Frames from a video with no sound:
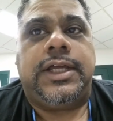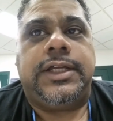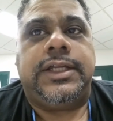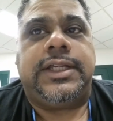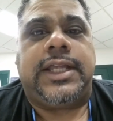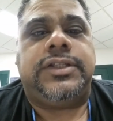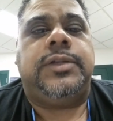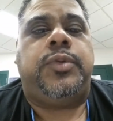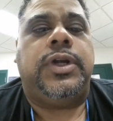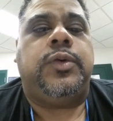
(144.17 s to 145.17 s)
It got to the
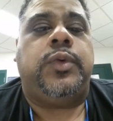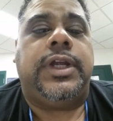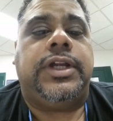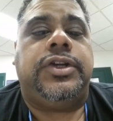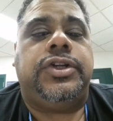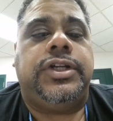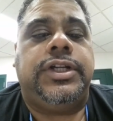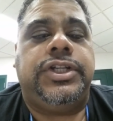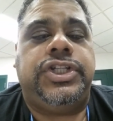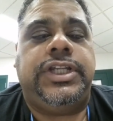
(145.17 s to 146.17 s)
point where
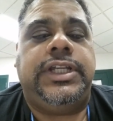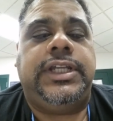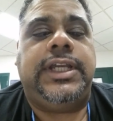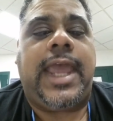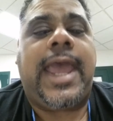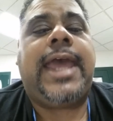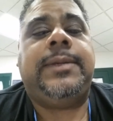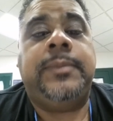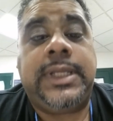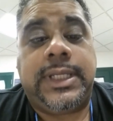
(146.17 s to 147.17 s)
she had
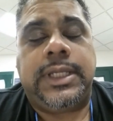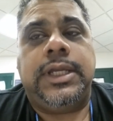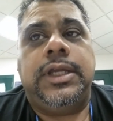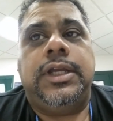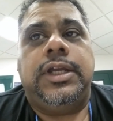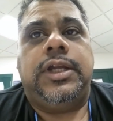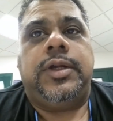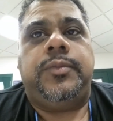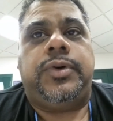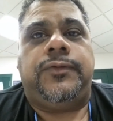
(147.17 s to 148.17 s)
me
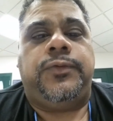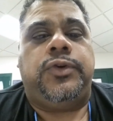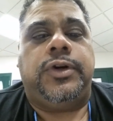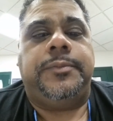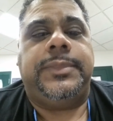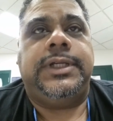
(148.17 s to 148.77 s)
perform